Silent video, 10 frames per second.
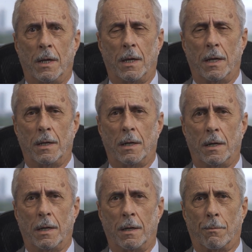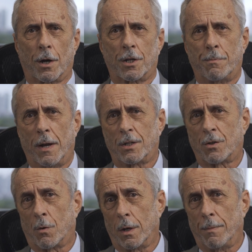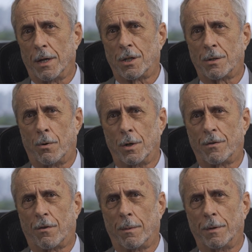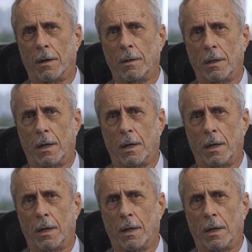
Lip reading: and the markets bounced 20 basis points from there.